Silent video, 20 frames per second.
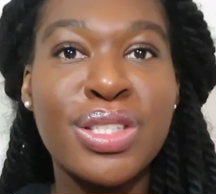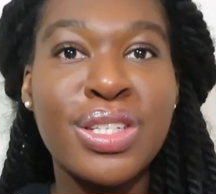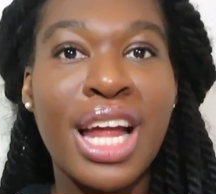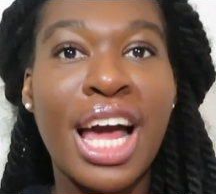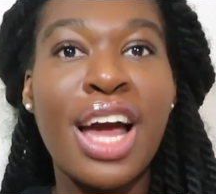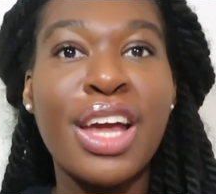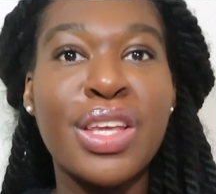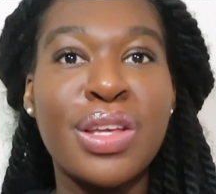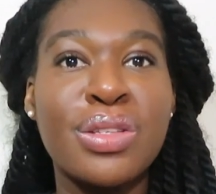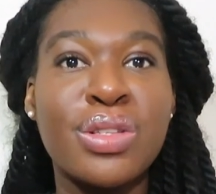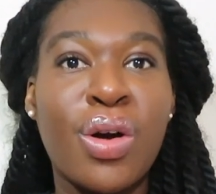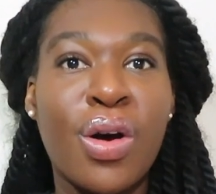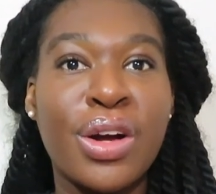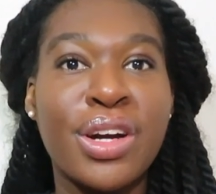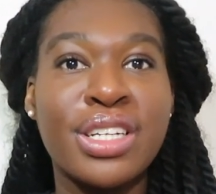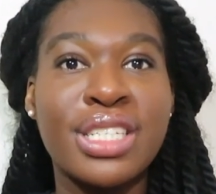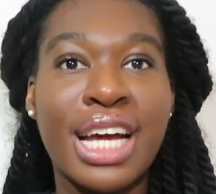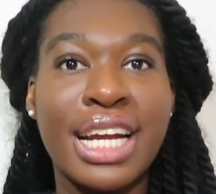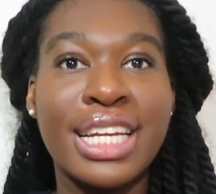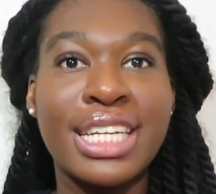do not use all
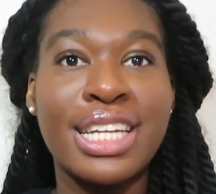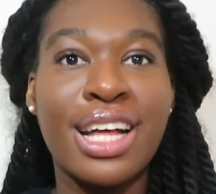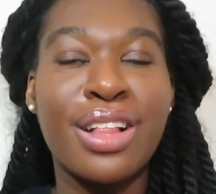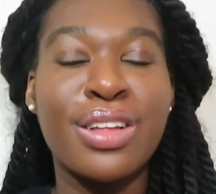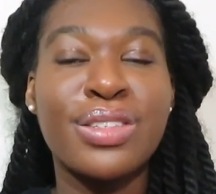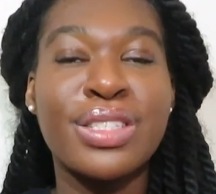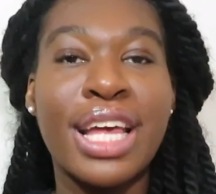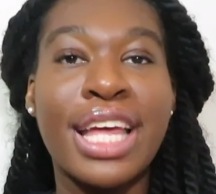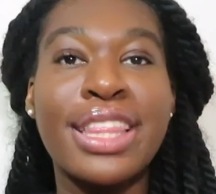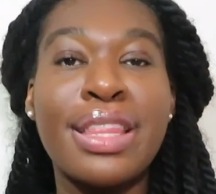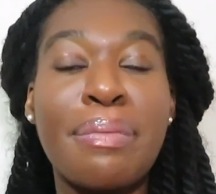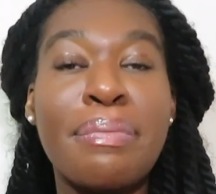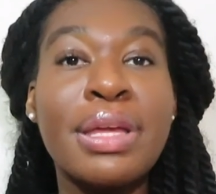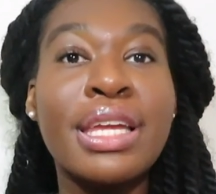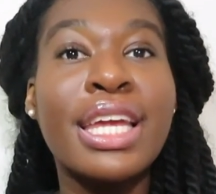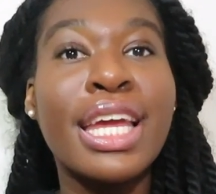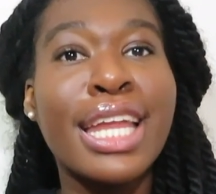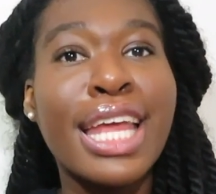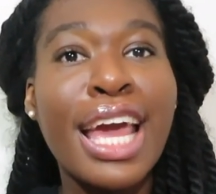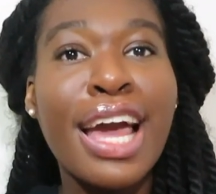your dining dollars in the
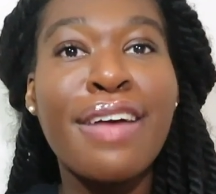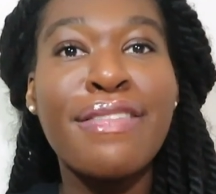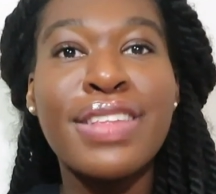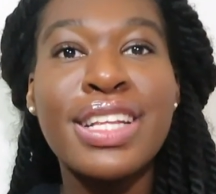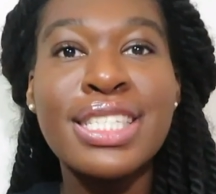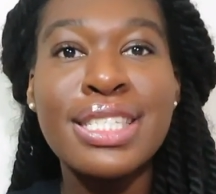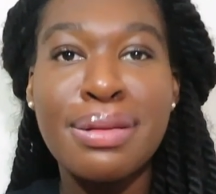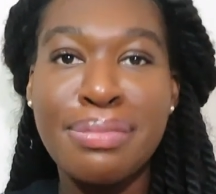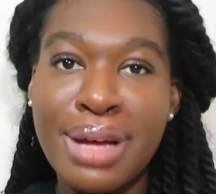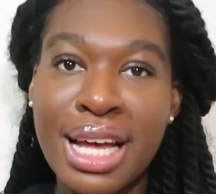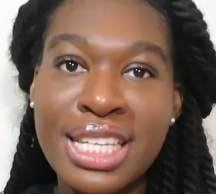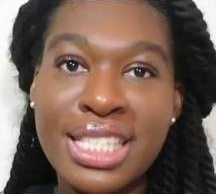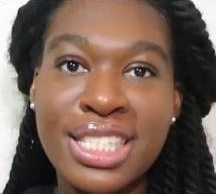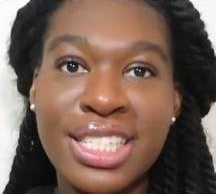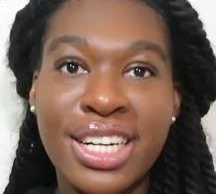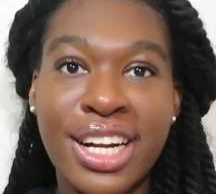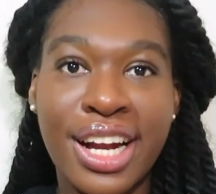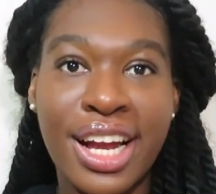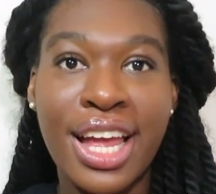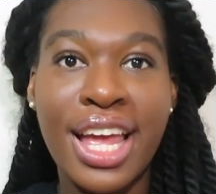beginning of the
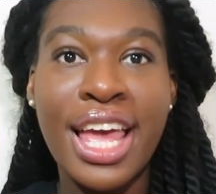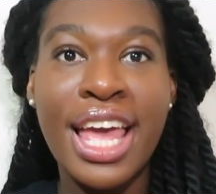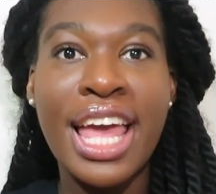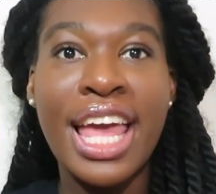semester